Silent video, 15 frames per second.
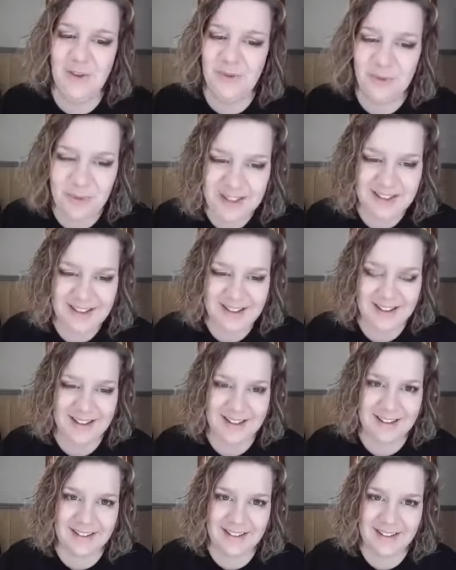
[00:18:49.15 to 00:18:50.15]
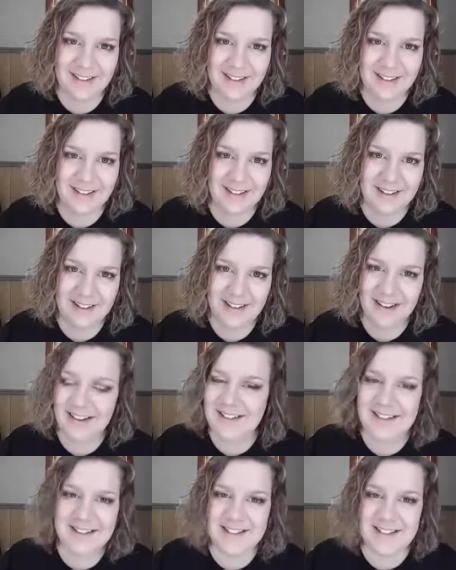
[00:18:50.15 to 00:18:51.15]
Really?
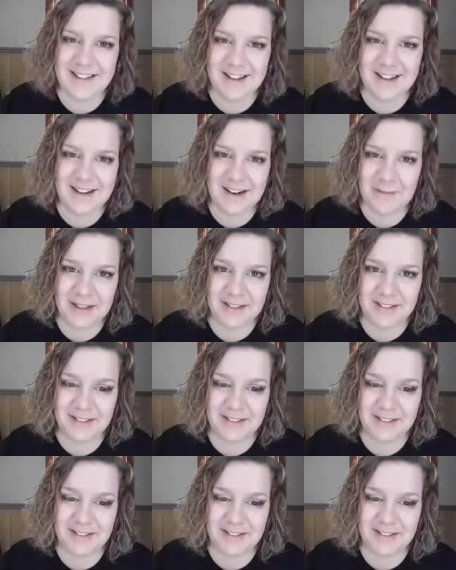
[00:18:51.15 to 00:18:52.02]
I didn't see that coming.